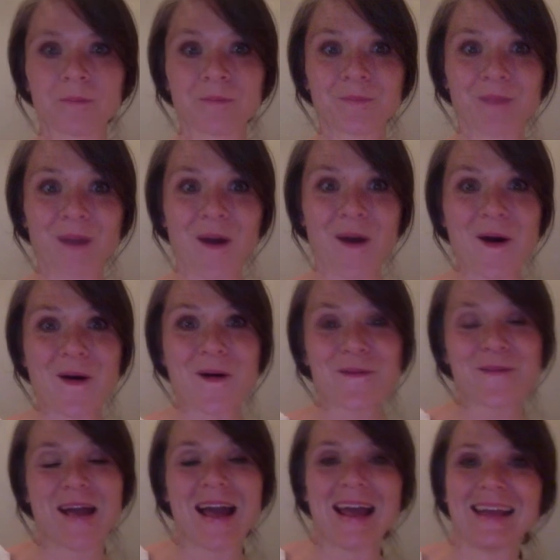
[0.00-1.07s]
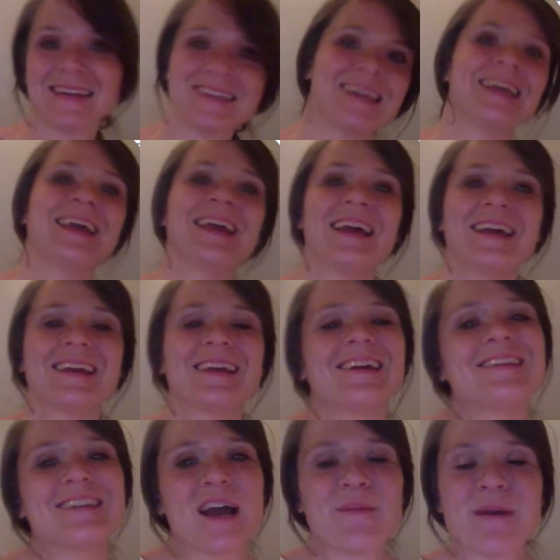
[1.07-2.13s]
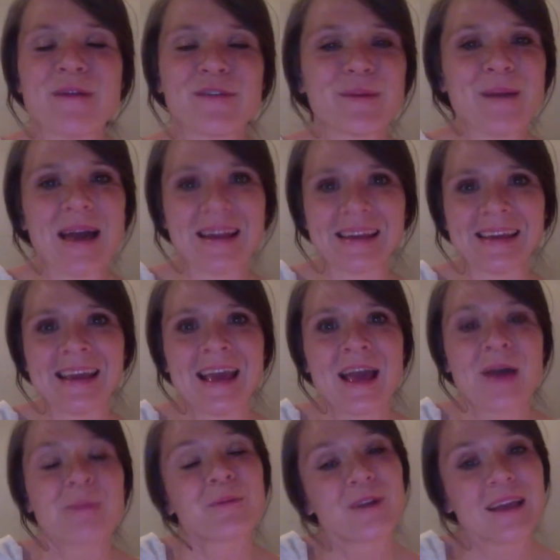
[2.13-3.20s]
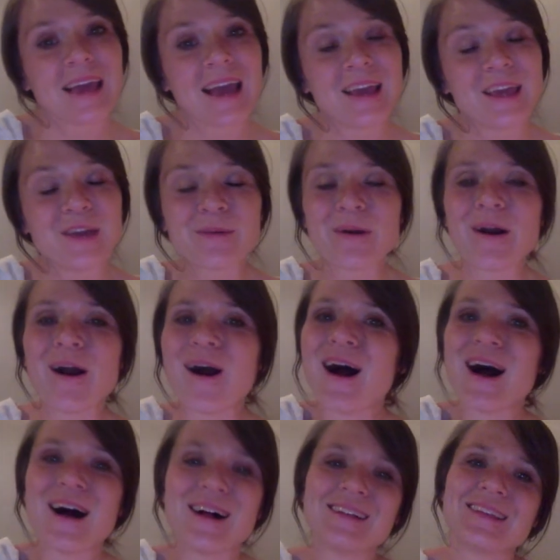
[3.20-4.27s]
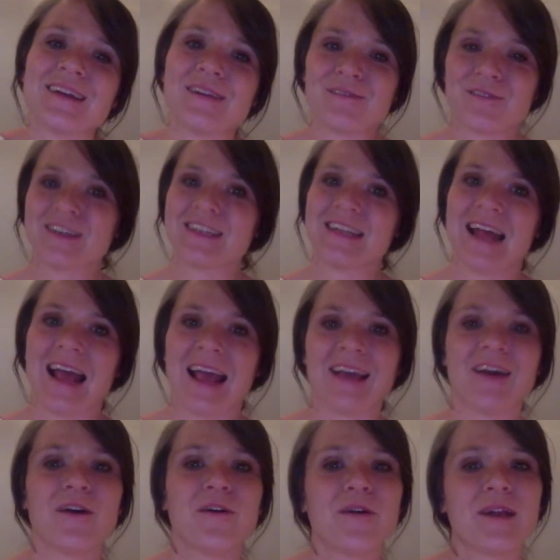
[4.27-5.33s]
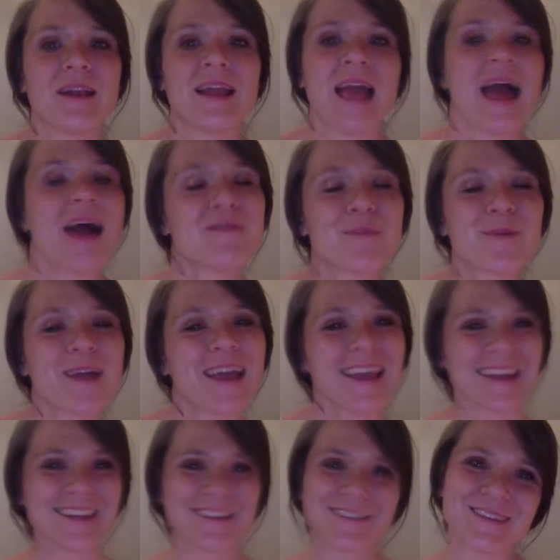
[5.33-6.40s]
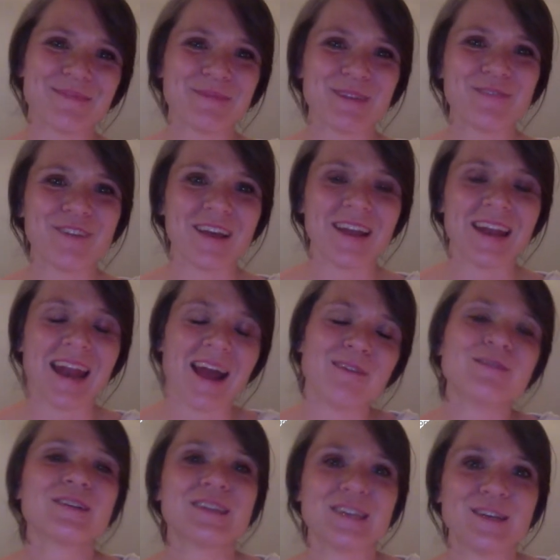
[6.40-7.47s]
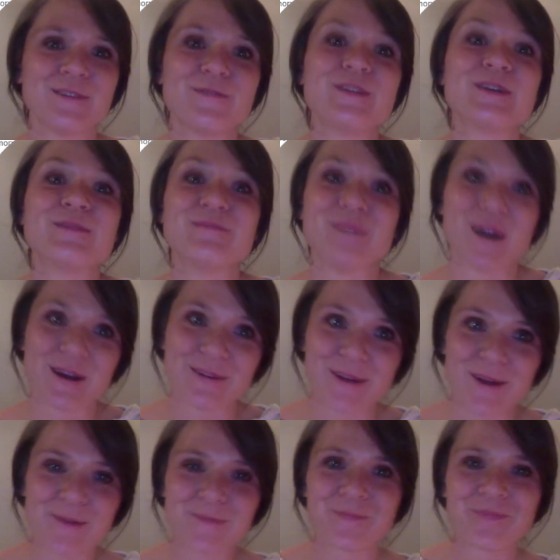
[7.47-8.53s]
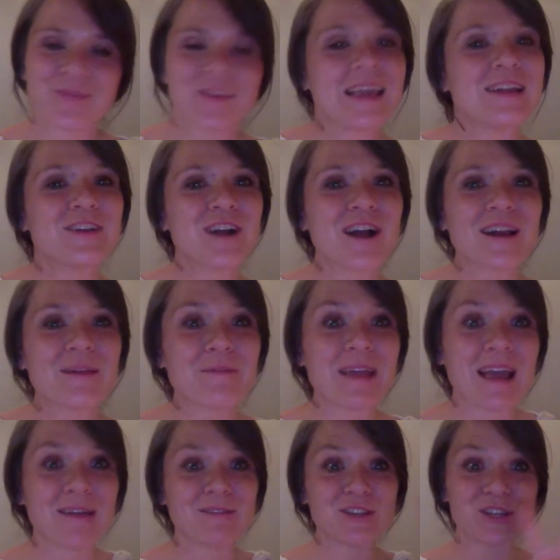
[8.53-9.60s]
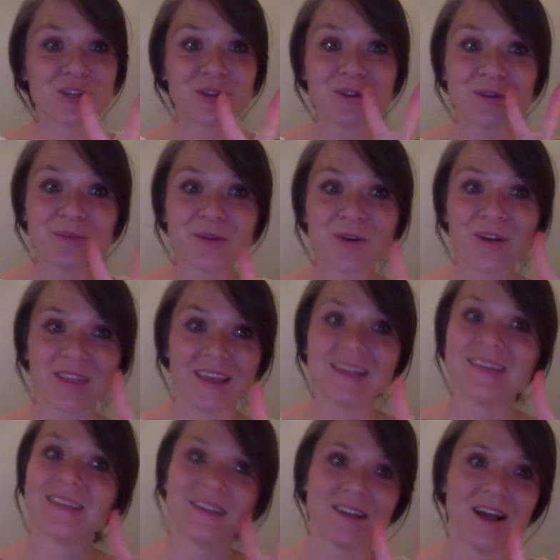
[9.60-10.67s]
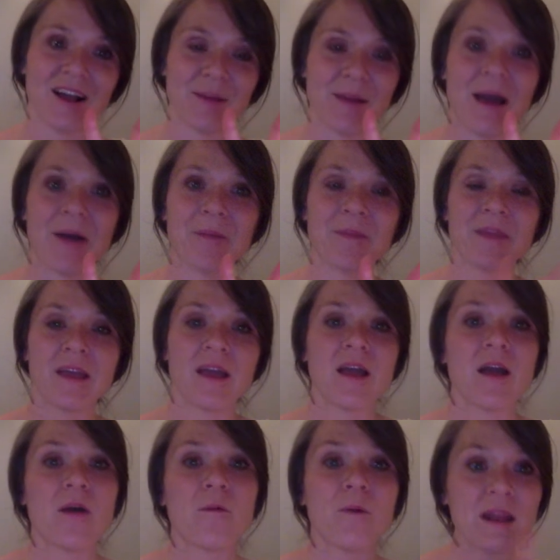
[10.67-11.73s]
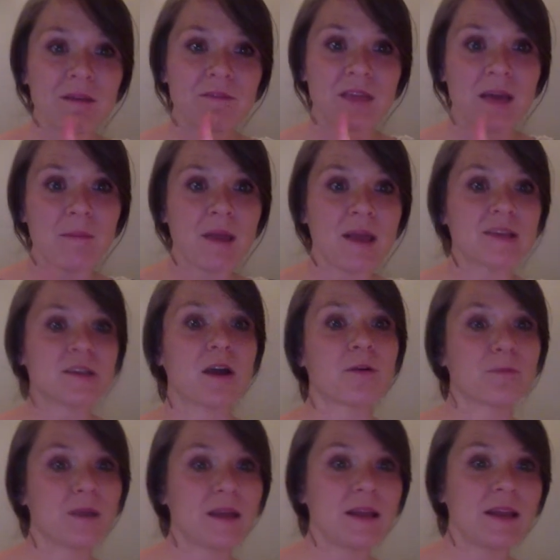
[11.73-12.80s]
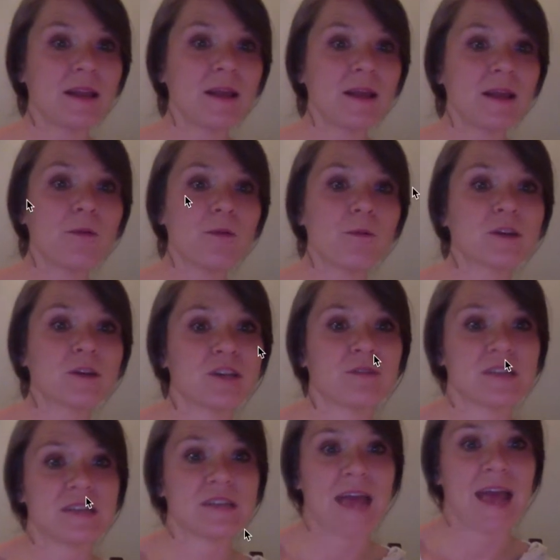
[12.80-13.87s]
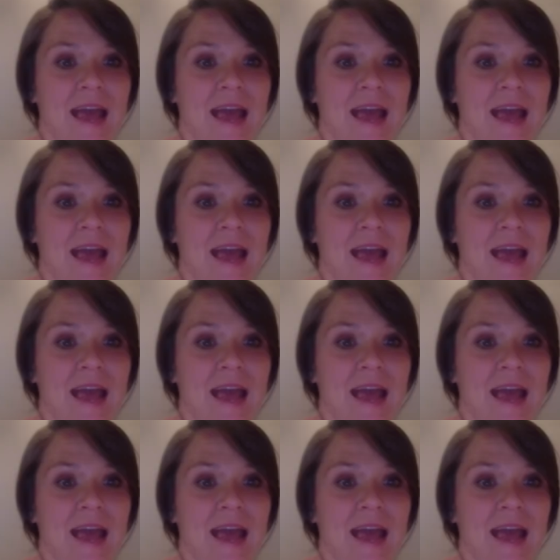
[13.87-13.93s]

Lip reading: All right. Good job, everybody. Pre-K, you are all done for today. Go and have a break and do something fun, and I will see you tomorrow. Kindergarten, we have 2 more things to talk about. One of them is our reading worksheet for today.